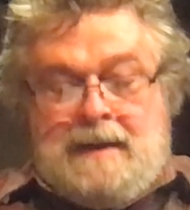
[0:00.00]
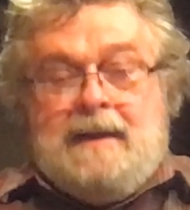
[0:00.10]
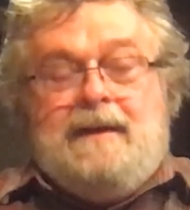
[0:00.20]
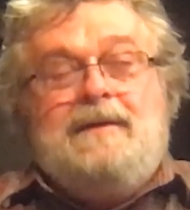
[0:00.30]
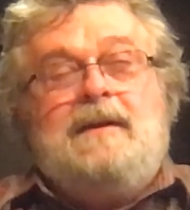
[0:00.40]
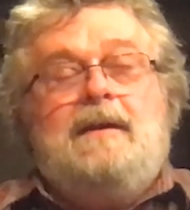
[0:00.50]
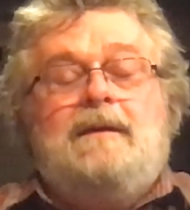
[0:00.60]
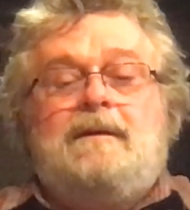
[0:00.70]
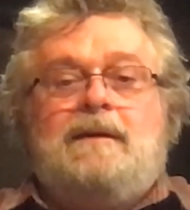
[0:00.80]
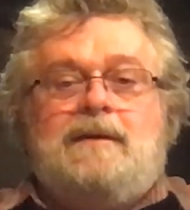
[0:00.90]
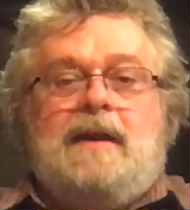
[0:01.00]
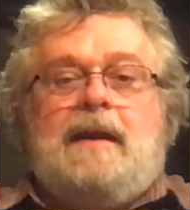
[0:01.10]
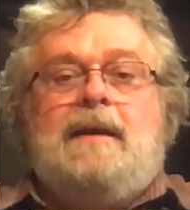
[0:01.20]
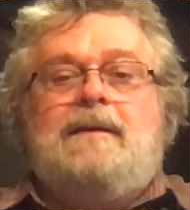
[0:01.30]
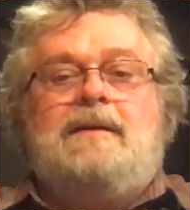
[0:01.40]
This is the
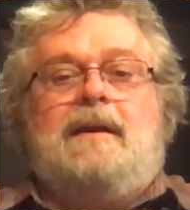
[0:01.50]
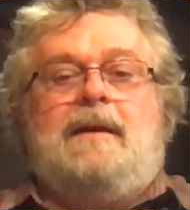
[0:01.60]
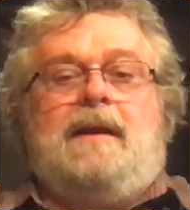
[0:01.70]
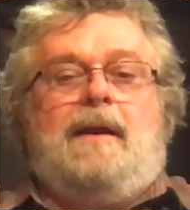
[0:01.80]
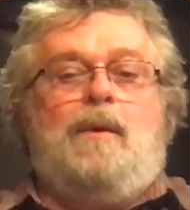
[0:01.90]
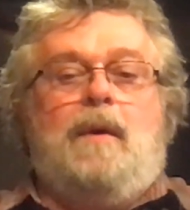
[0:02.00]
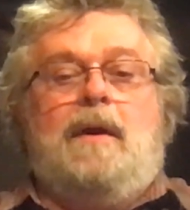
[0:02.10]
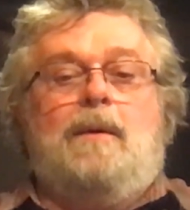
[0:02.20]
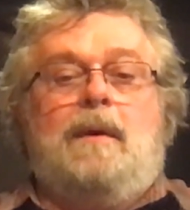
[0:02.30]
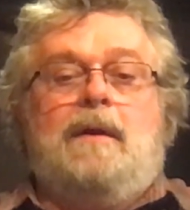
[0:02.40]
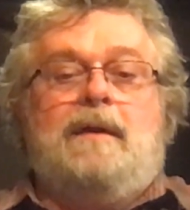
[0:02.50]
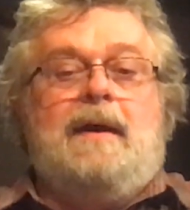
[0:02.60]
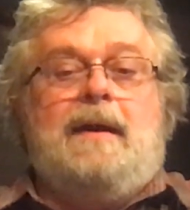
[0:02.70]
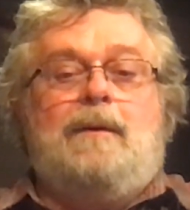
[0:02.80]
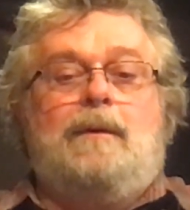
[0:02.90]
second Sunday where we're
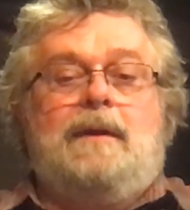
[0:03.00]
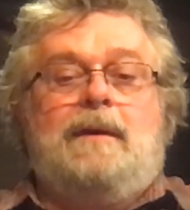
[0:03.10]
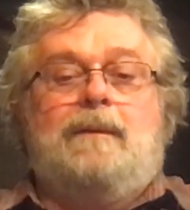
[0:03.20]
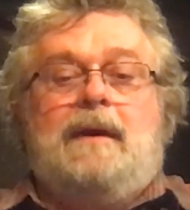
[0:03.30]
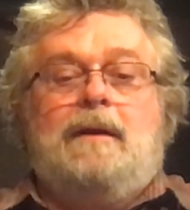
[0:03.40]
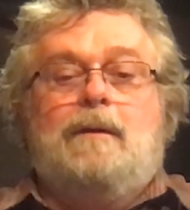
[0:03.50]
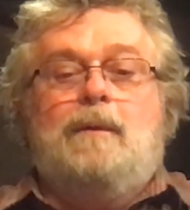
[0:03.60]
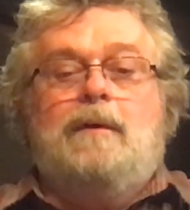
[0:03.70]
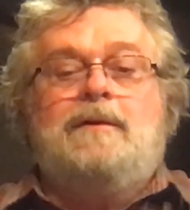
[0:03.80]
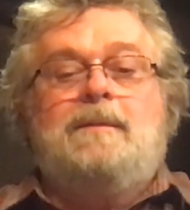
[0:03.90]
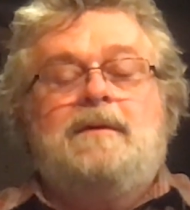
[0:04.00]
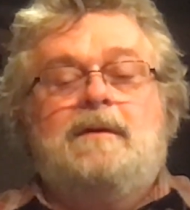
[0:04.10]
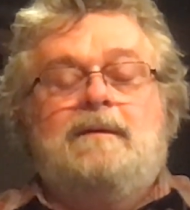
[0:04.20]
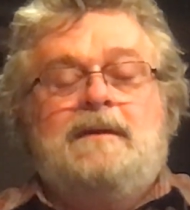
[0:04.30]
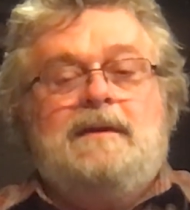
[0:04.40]
not holding regular worship
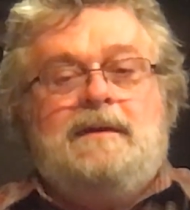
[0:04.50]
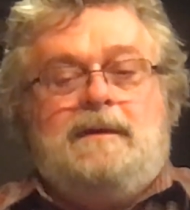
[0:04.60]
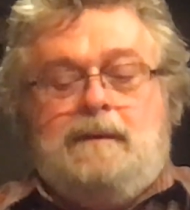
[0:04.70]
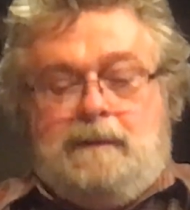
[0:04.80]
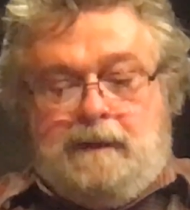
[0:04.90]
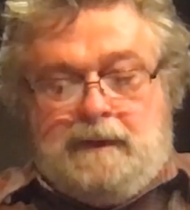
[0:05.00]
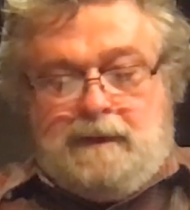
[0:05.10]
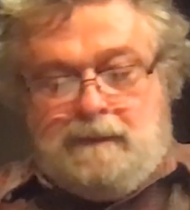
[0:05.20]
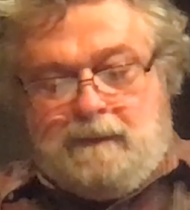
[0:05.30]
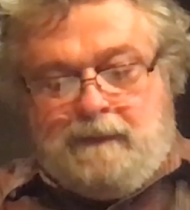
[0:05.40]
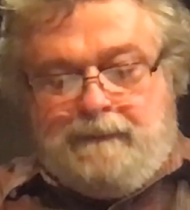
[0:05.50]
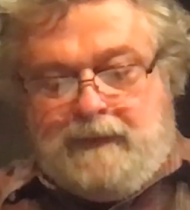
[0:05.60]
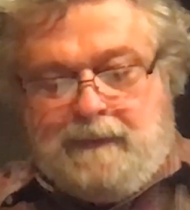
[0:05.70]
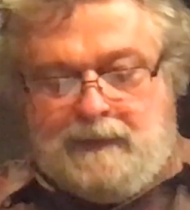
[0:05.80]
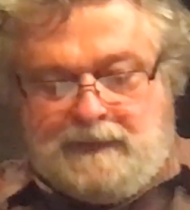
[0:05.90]
services due to the
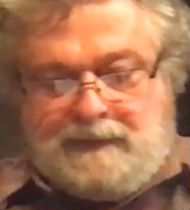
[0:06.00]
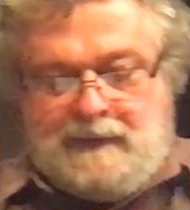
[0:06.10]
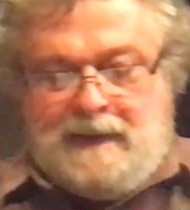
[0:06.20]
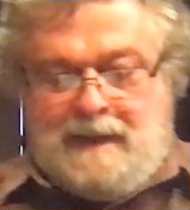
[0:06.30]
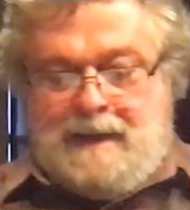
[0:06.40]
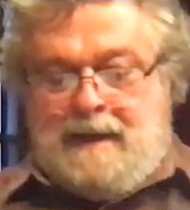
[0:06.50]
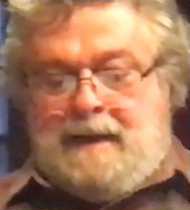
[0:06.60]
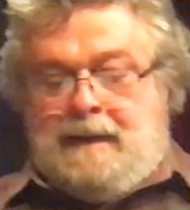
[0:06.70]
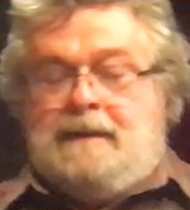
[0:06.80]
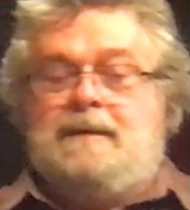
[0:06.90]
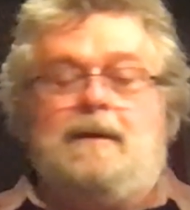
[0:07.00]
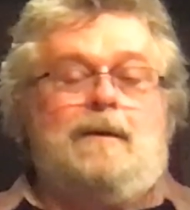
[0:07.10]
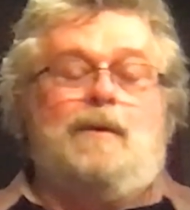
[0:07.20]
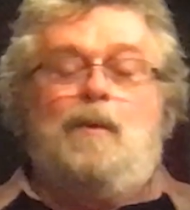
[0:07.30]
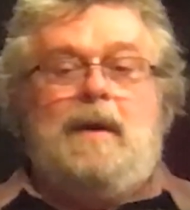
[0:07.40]
coronavirus.
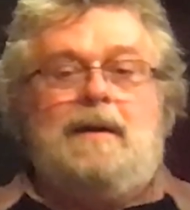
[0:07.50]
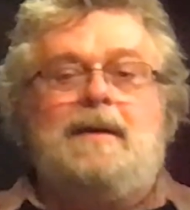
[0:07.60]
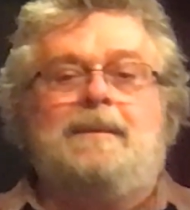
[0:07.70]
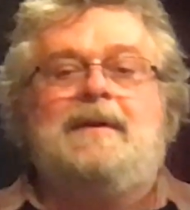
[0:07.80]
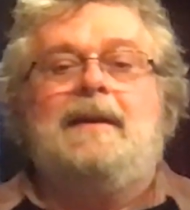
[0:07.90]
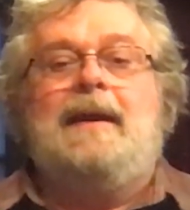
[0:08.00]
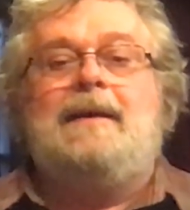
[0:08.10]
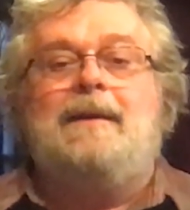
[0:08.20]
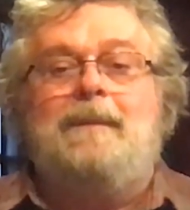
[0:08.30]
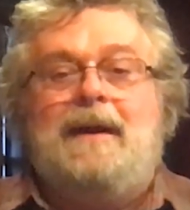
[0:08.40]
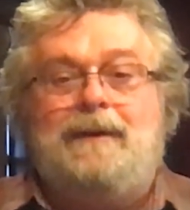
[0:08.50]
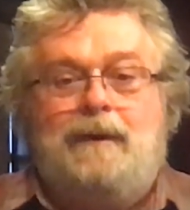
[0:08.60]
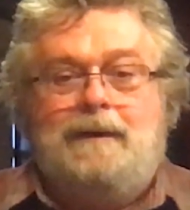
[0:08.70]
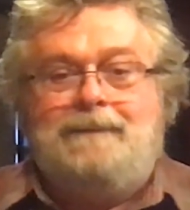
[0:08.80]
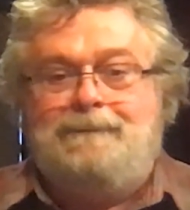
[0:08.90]
So, welcome to Laketon
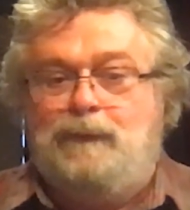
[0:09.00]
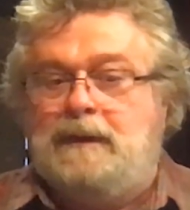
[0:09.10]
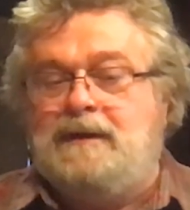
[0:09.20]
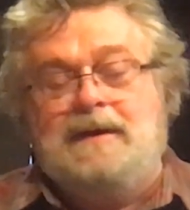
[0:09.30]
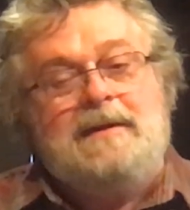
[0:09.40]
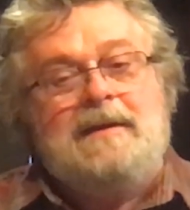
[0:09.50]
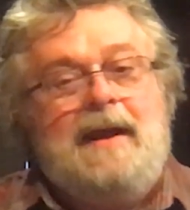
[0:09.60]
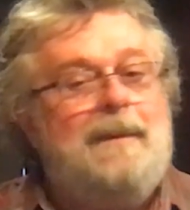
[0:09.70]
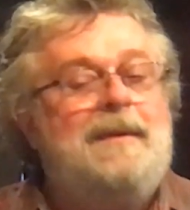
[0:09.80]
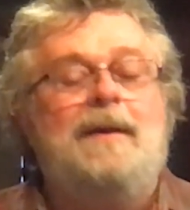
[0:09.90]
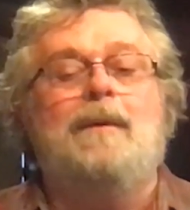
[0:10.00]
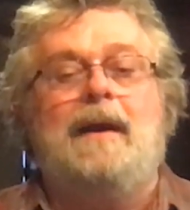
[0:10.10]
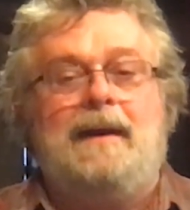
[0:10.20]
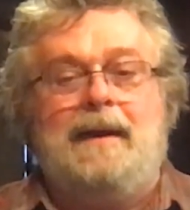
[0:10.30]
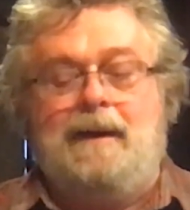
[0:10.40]
Bethel, which is empty
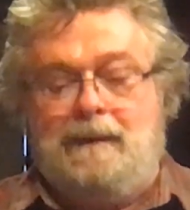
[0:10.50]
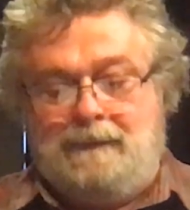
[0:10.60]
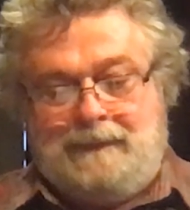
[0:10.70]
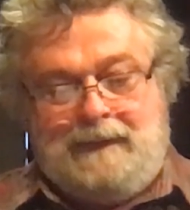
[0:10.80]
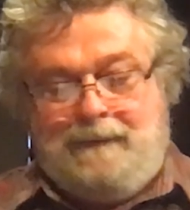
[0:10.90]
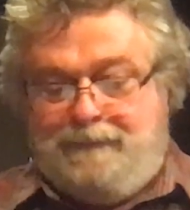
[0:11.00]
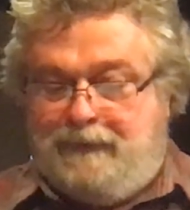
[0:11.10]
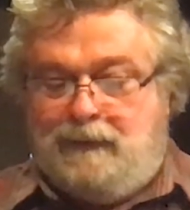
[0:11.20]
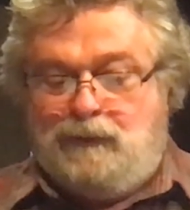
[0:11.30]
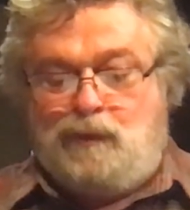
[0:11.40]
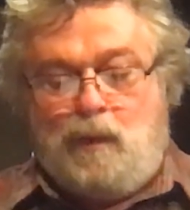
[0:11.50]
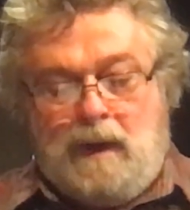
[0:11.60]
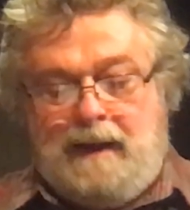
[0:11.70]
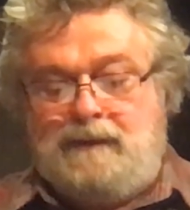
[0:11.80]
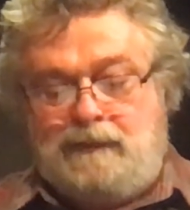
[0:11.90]
right now. It feels
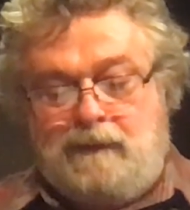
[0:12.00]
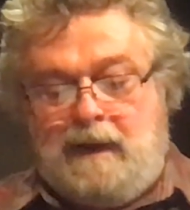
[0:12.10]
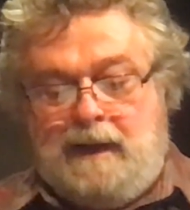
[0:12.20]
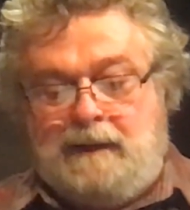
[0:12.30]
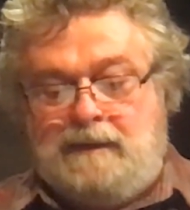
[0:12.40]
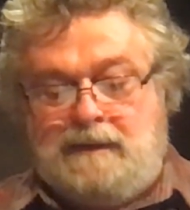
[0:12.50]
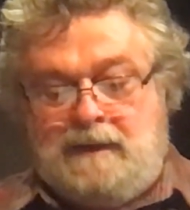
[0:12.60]
quite strange.